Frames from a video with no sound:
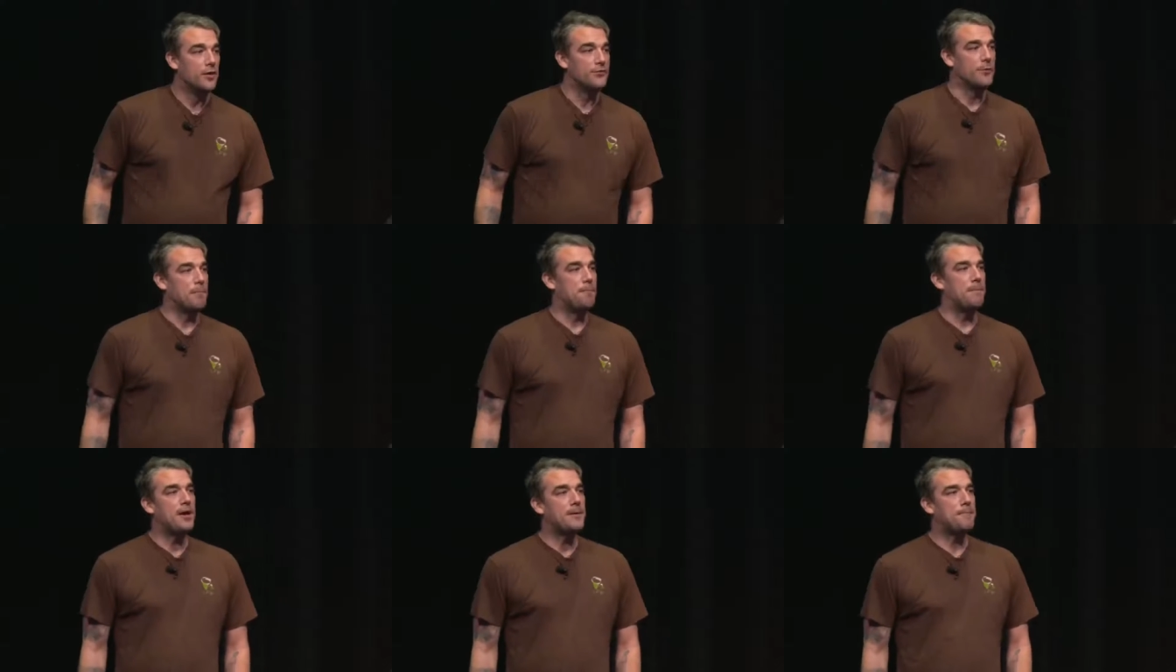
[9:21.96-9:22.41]

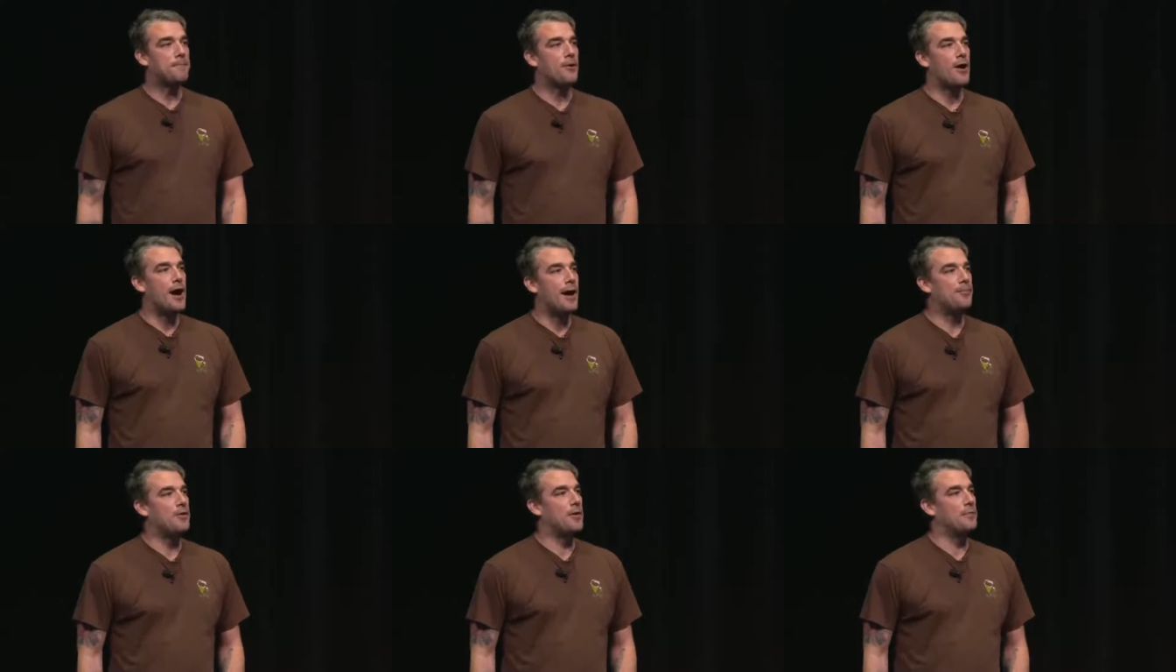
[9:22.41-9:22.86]
There's a big
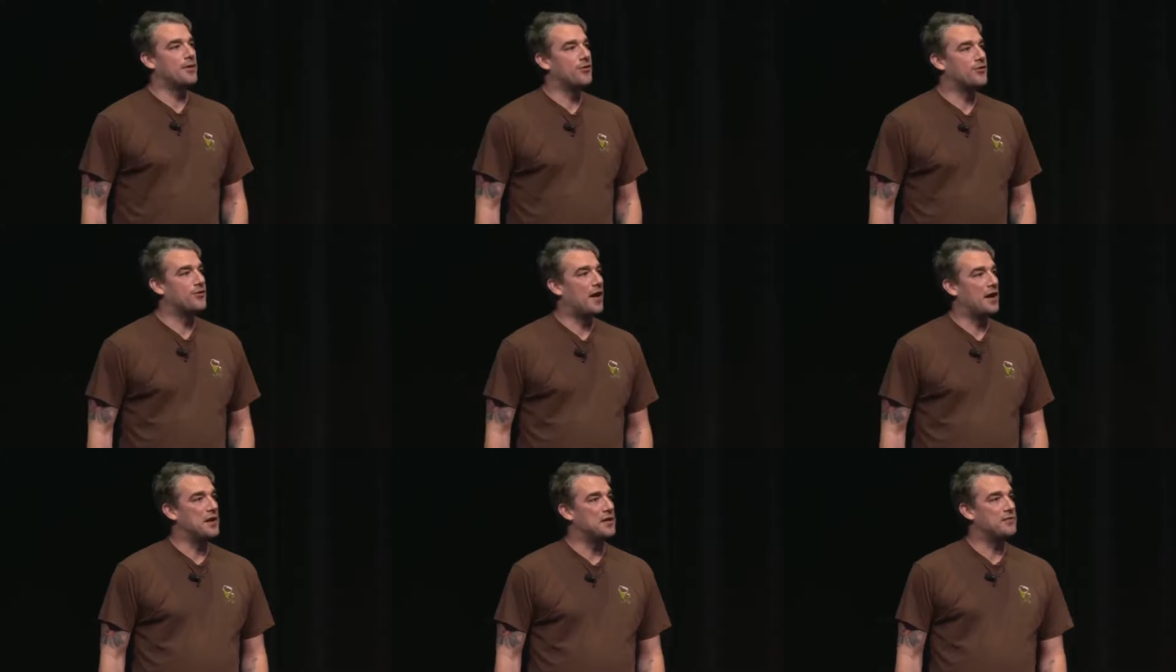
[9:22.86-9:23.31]
problem
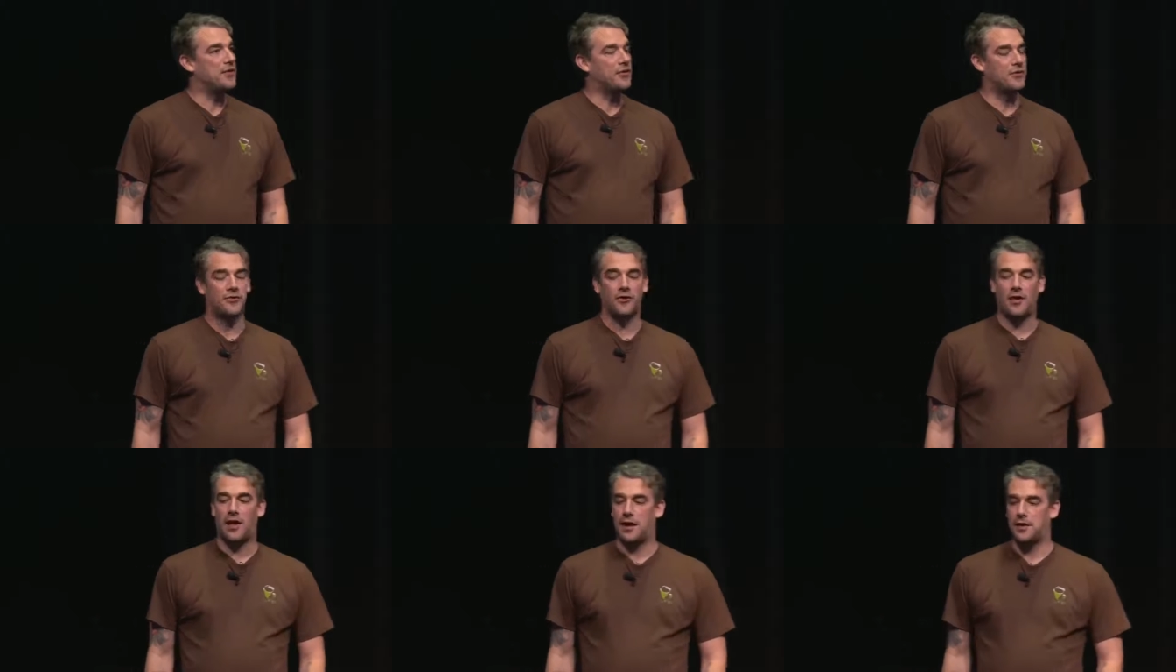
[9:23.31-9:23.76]
inside of
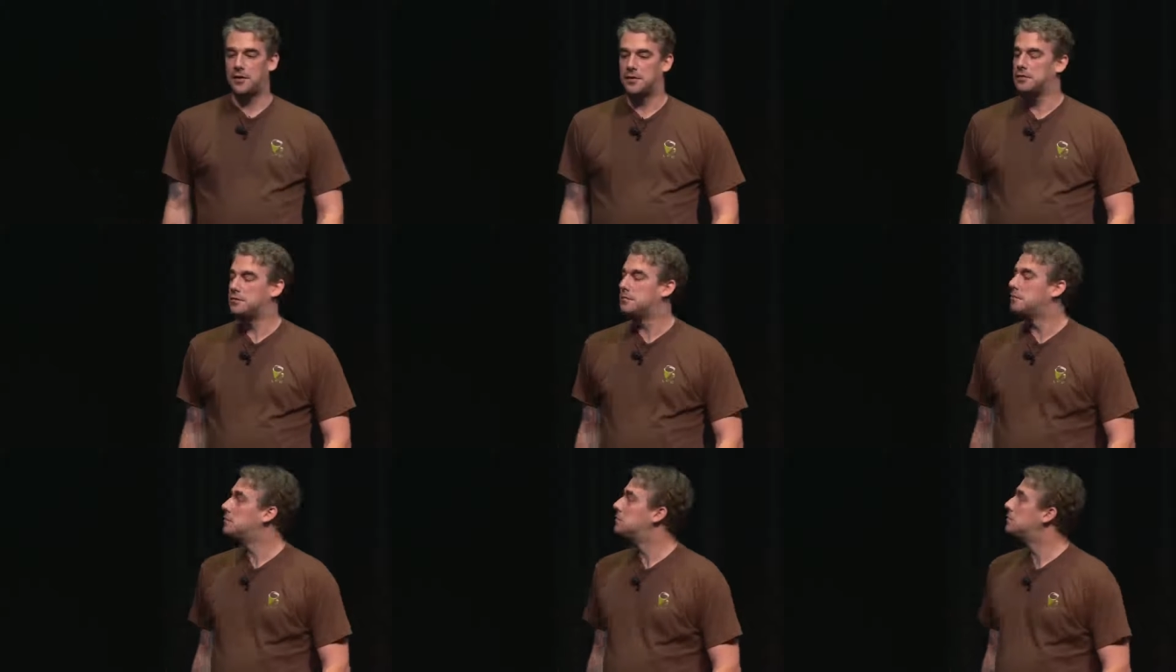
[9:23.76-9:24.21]
this slide.